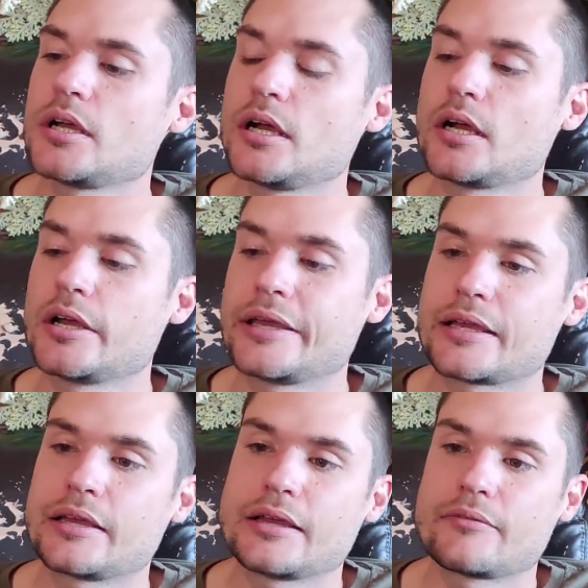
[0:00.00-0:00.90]
Uh, it
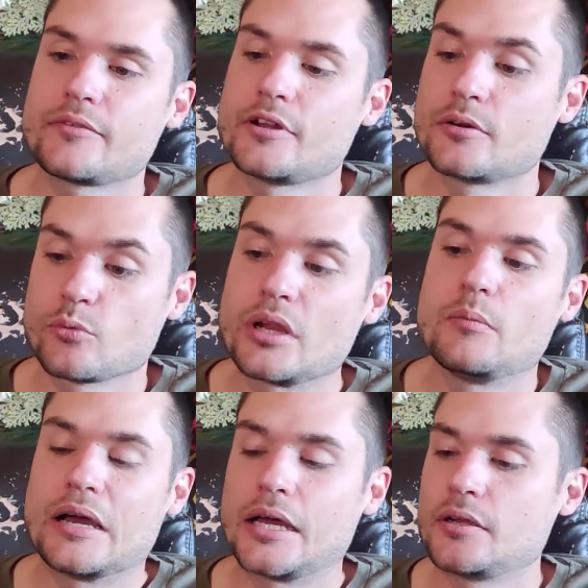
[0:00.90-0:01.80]
can get you know really
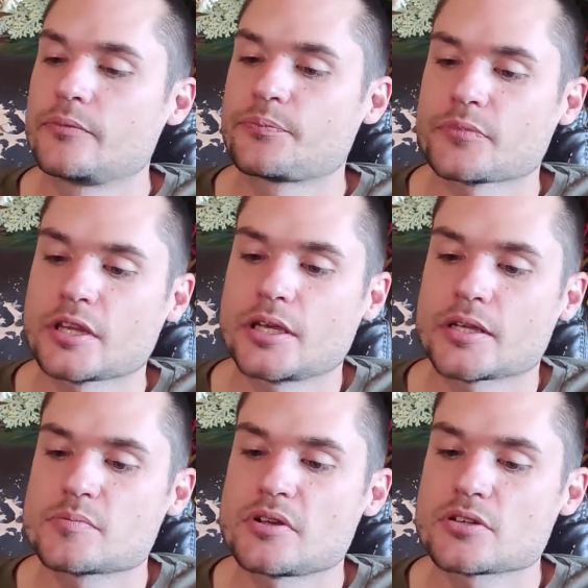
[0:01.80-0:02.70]
bad,
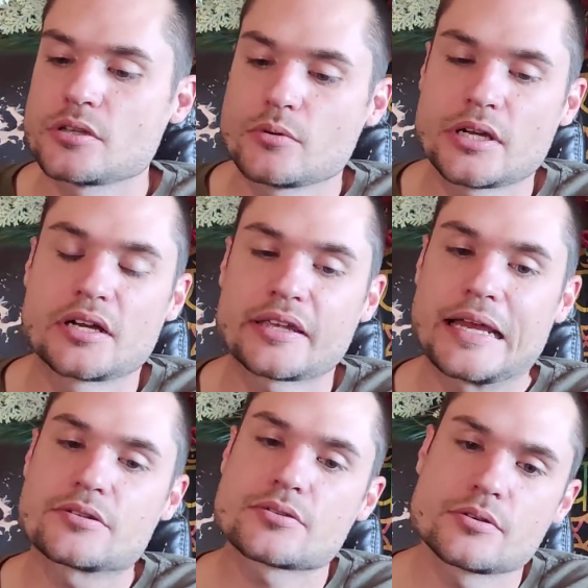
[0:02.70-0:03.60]
especially uh,
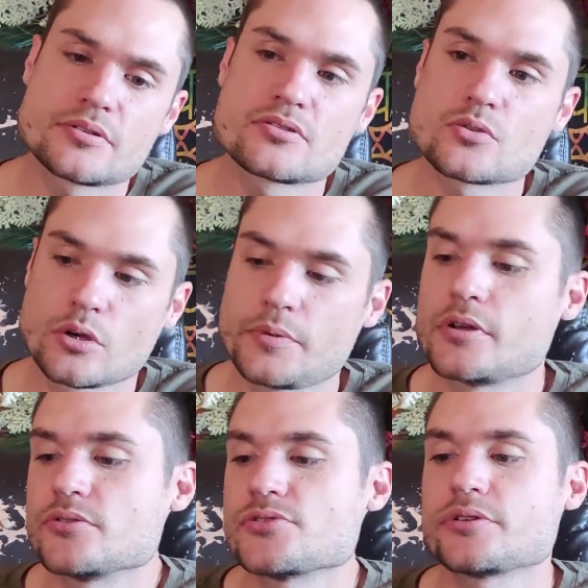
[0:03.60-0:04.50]
cancers and
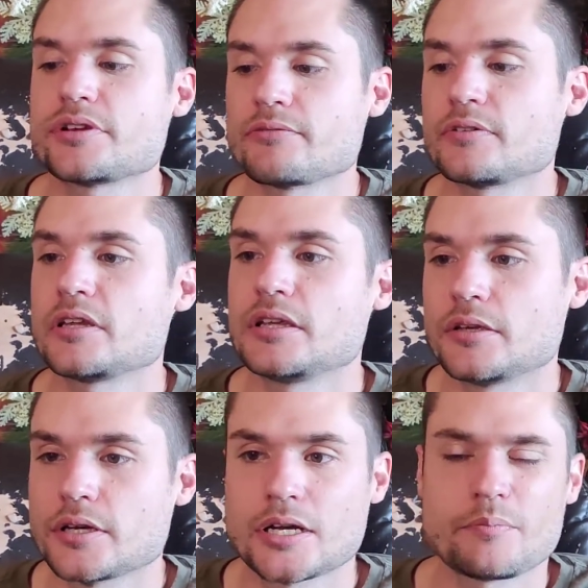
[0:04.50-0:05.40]
Scorpios are definitely
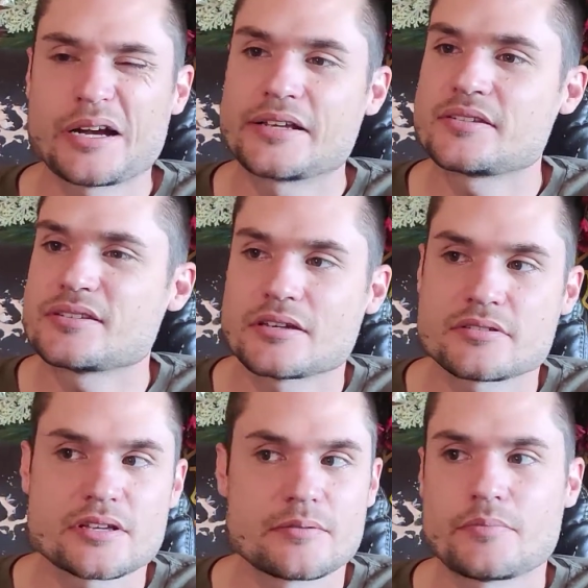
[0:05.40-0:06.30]
uh, Pisces. I'd
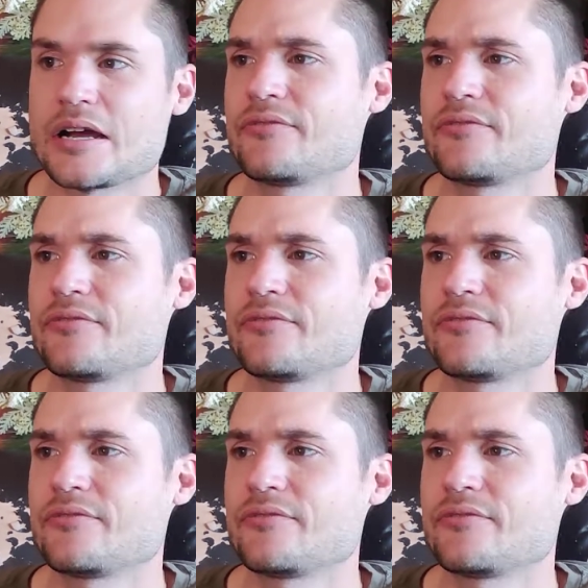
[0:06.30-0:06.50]
say by